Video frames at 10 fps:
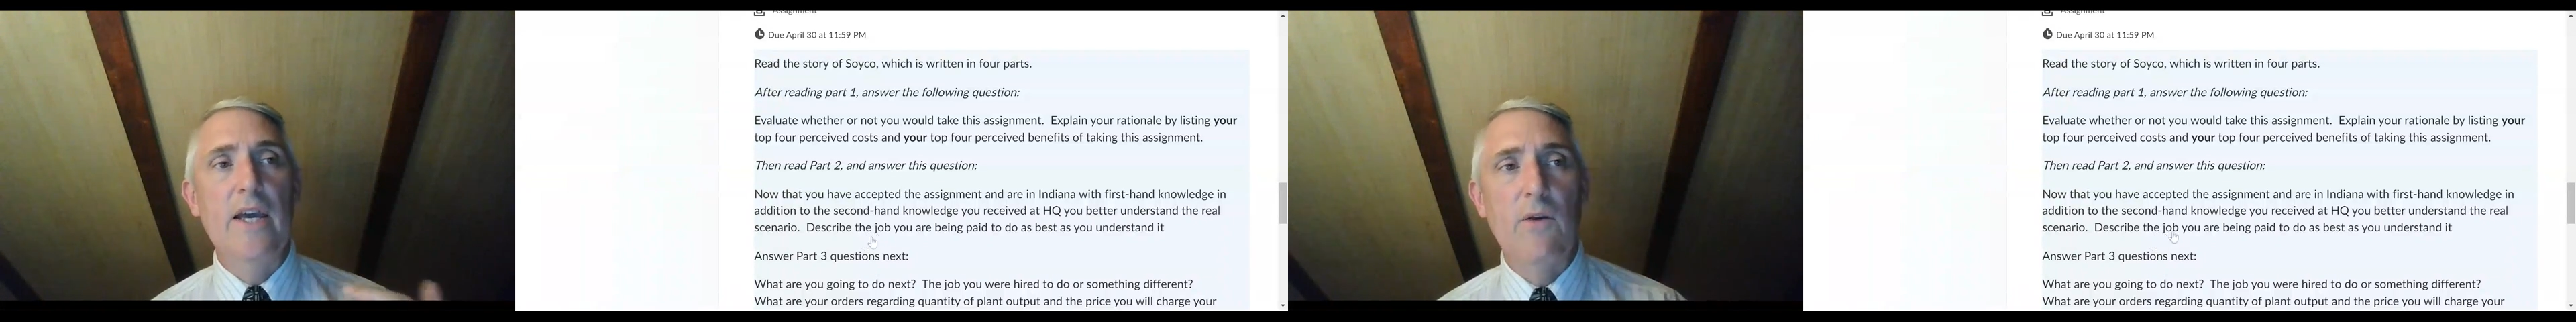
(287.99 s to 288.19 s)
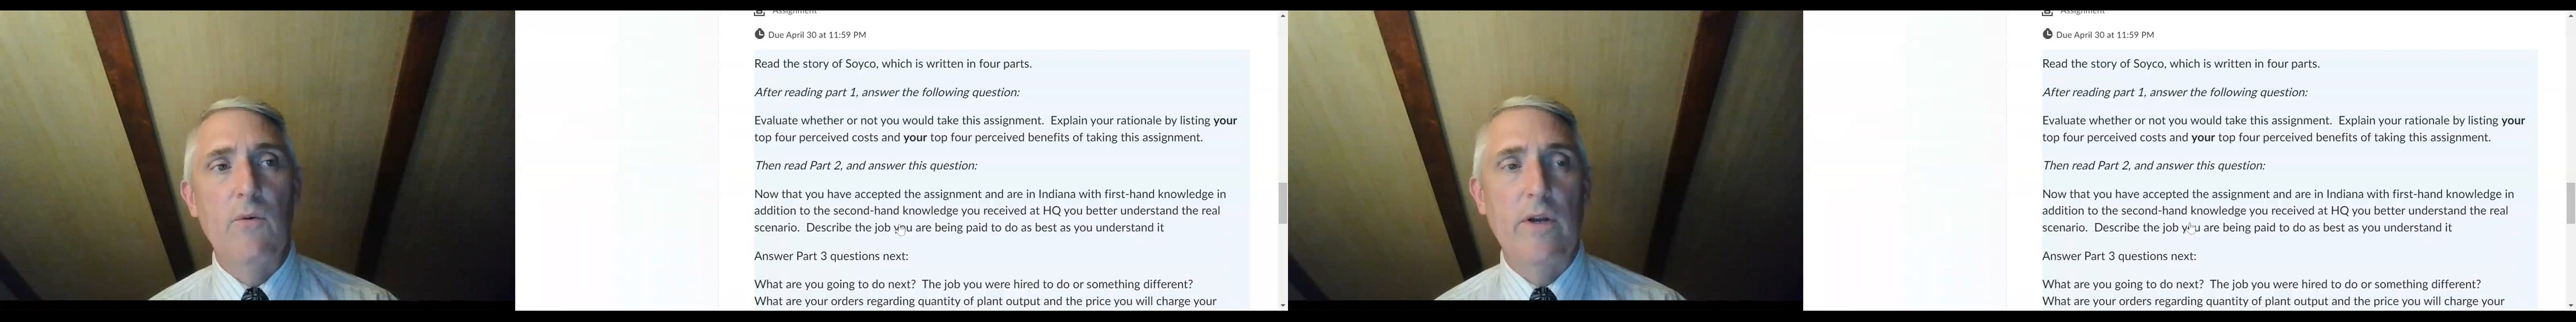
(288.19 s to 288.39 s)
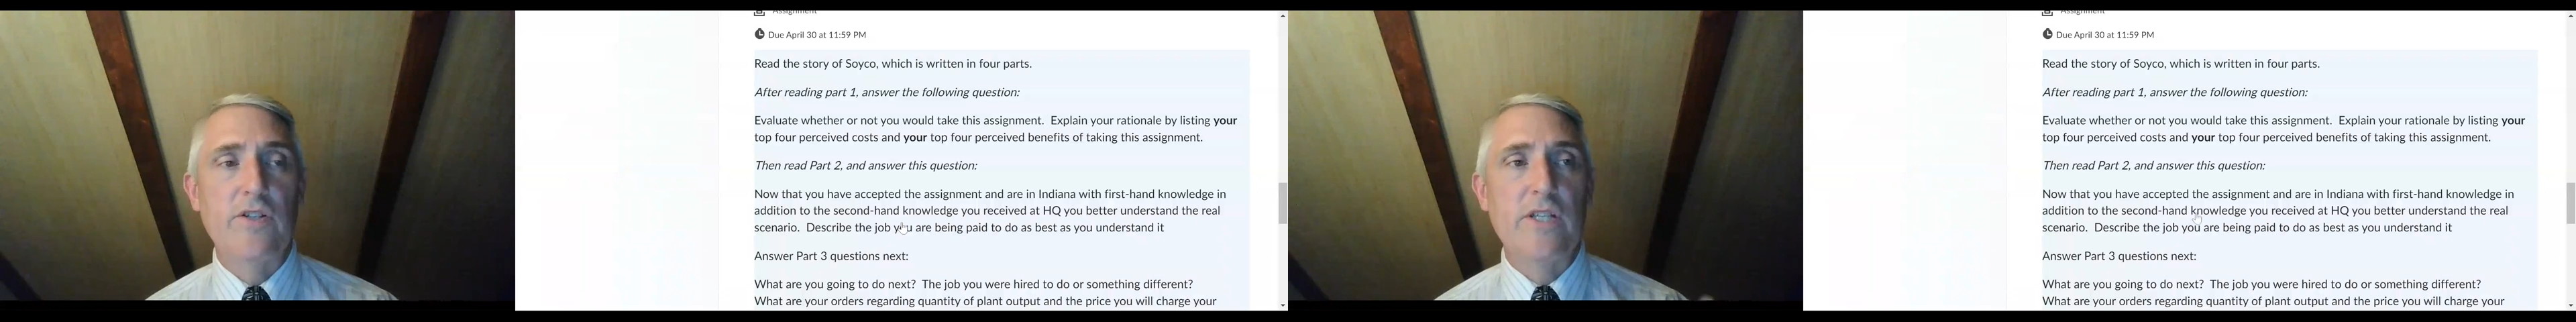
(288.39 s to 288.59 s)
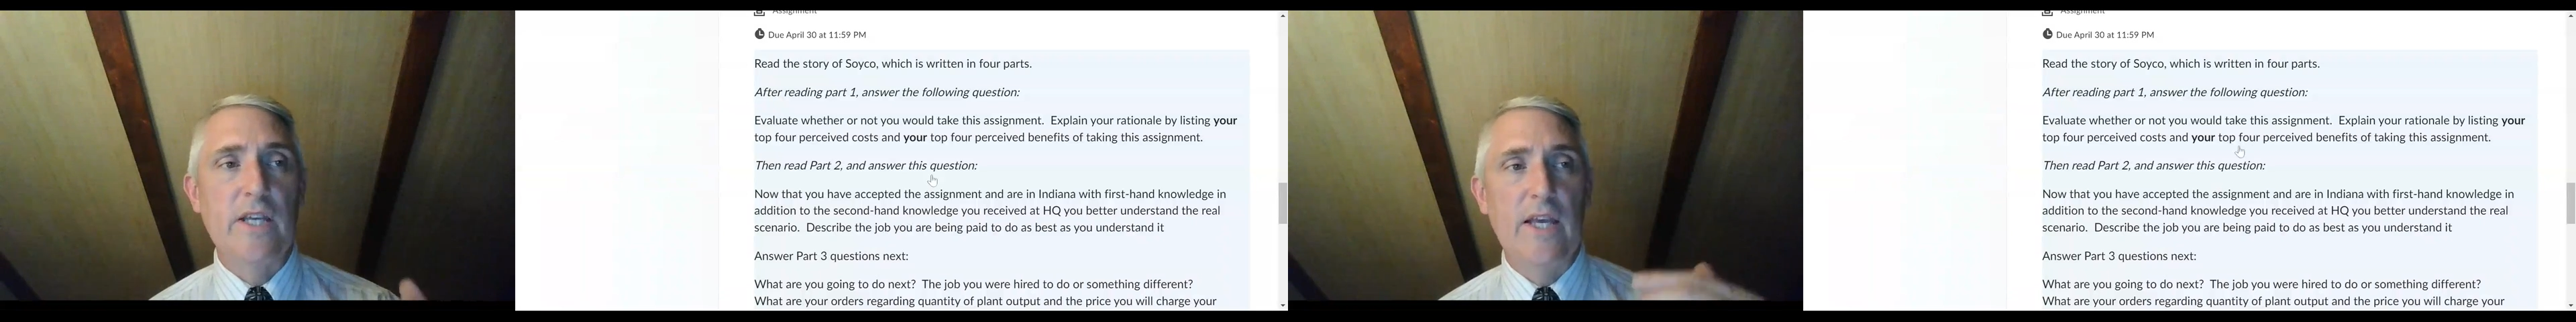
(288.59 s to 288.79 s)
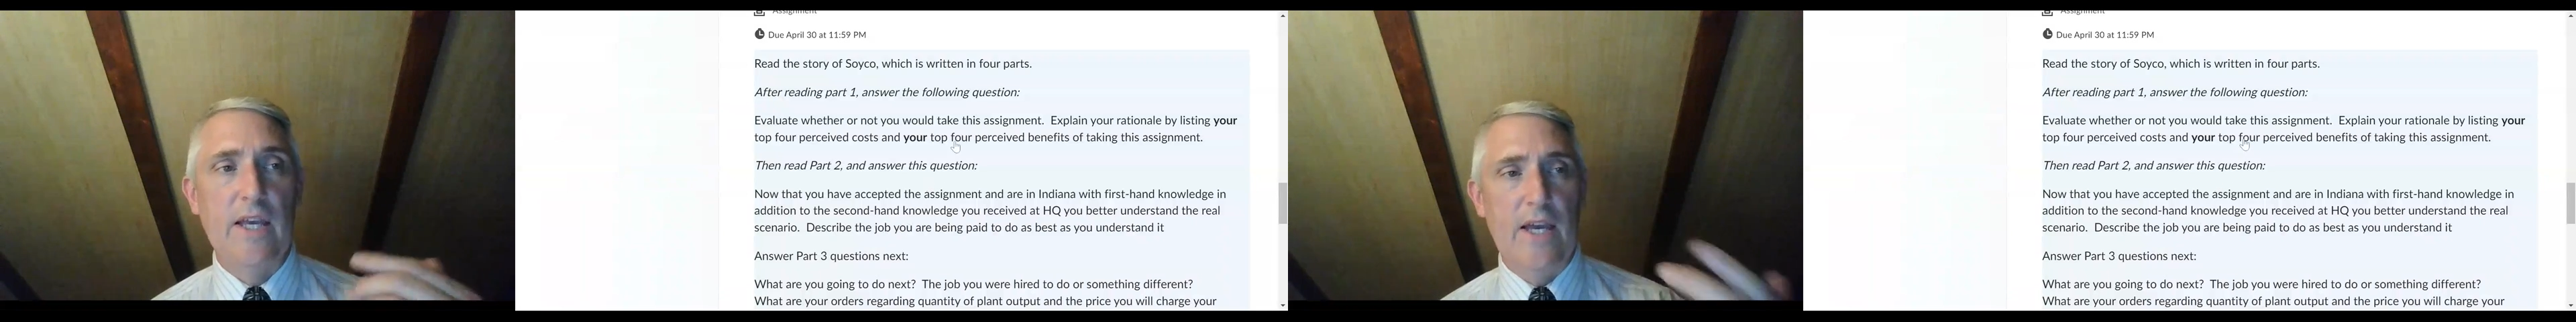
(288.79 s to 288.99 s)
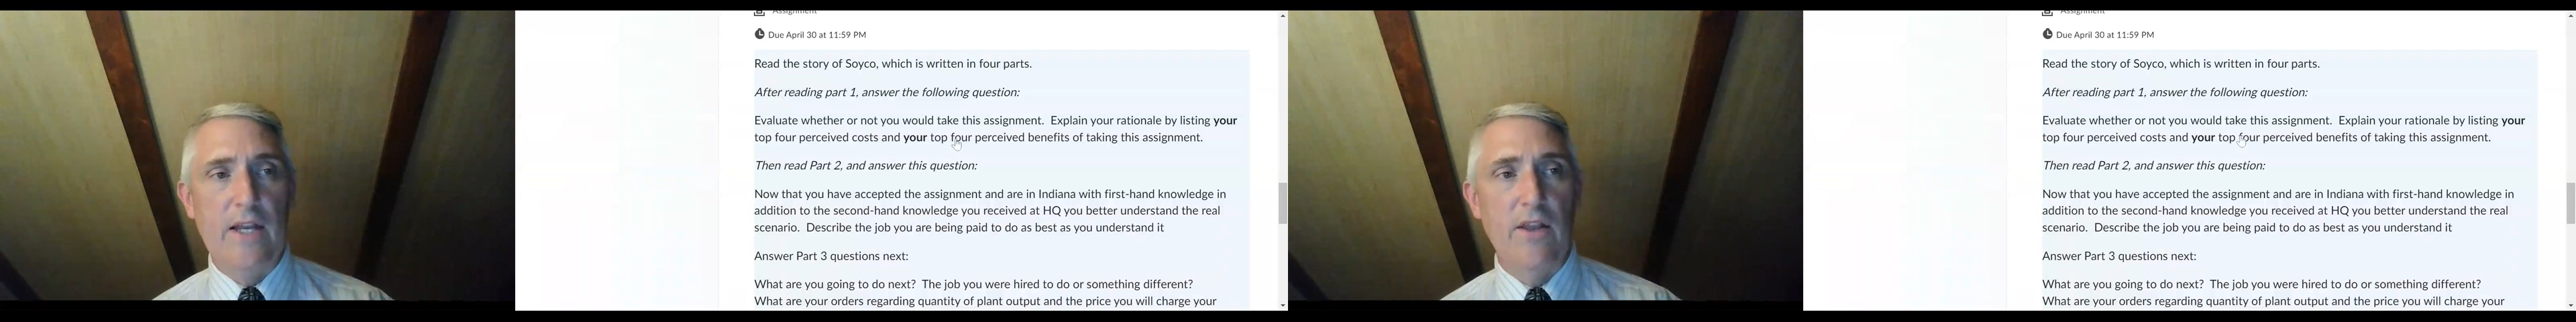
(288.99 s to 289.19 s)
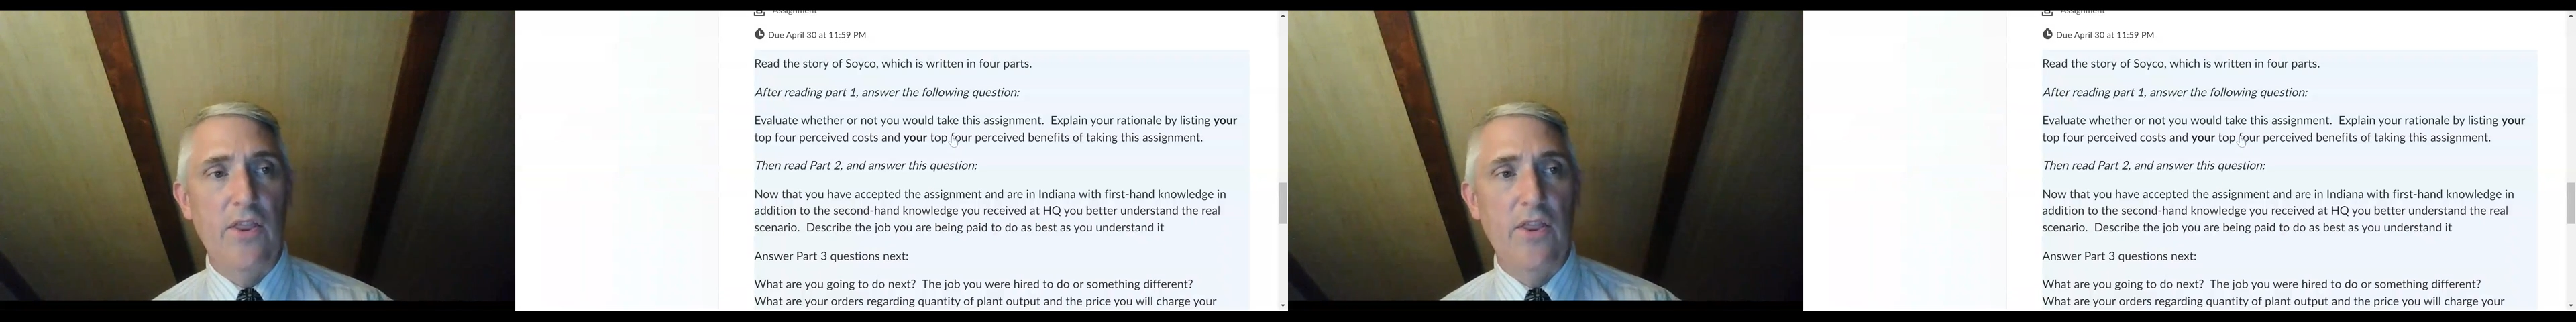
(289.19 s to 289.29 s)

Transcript: and what you're seeing, and